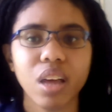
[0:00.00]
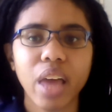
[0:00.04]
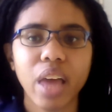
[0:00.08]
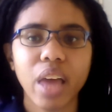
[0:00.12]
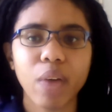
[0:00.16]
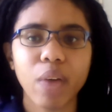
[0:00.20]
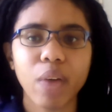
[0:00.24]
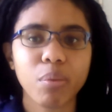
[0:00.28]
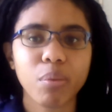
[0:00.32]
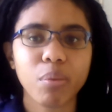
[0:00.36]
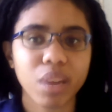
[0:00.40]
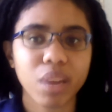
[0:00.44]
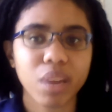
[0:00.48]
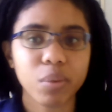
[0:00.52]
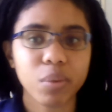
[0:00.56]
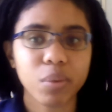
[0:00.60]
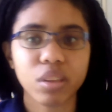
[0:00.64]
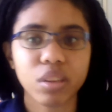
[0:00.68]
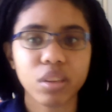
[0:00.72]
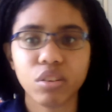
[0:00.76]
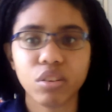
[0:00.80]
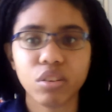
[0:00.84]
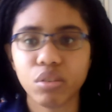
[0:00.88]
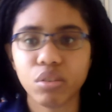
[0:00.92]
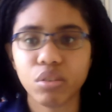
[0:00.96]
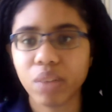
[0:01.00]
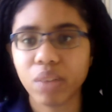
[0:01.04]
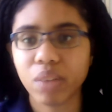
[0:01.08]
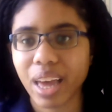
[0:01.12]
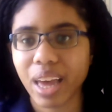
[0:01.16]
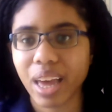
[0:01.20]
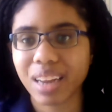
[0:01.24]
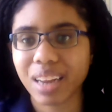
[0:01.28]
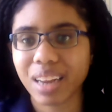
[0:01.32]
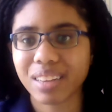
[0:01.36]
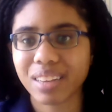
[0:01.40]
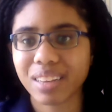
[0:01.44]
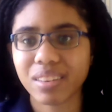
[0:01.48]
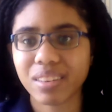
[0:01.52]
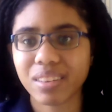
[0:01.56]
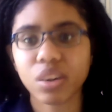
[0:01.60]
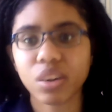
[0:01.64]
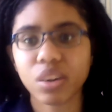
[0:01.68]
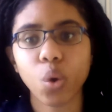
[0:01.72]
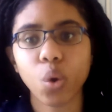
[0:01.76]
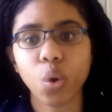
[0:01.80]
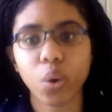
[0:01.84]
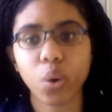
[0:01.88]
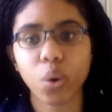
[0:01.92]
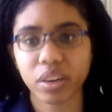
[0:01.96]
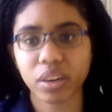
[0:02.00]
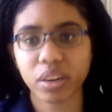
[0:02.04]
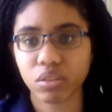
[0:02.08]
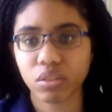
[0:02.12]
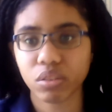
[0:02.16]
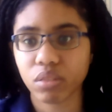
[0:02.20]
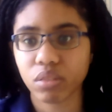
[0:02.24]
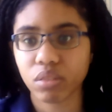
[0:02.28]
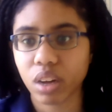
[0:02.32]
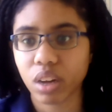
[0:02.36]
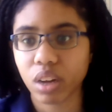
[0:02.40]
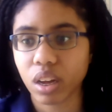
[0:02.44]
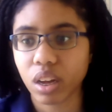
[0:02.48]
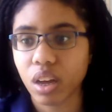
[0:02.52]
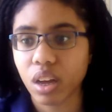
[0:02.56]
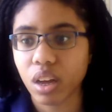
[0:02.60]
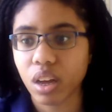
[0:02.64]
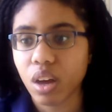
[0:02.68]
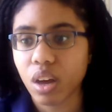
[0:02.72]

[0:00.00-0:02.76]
and will play with the Duke Ellington Orchestra,